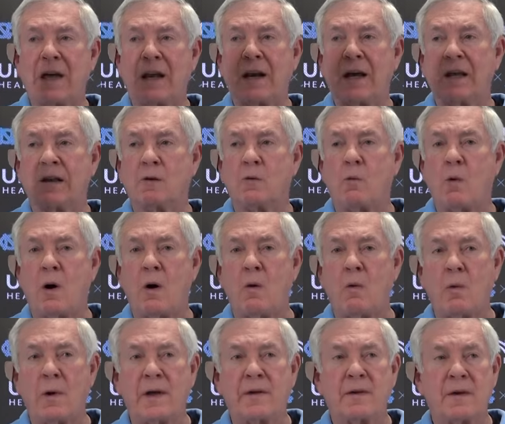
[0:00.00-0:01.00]
kind of hit the wall
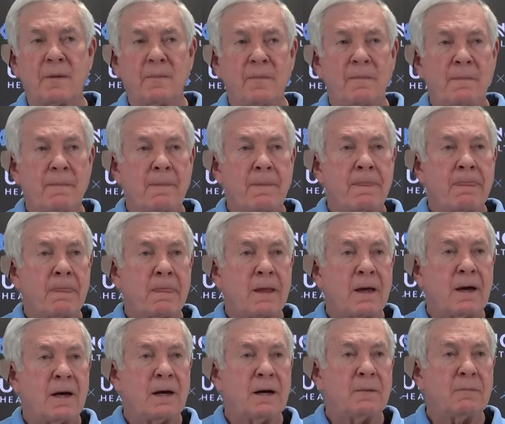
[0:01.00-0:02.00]
with.
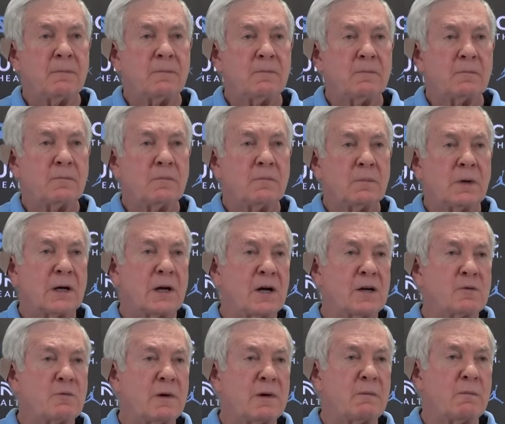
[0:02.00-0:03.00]

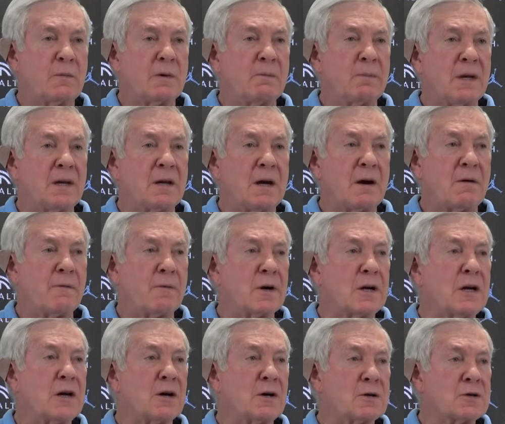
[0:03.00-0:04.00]
Because we've been there for
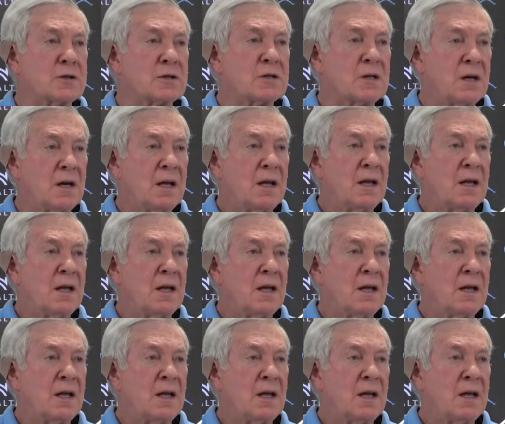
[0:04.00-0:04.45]
years.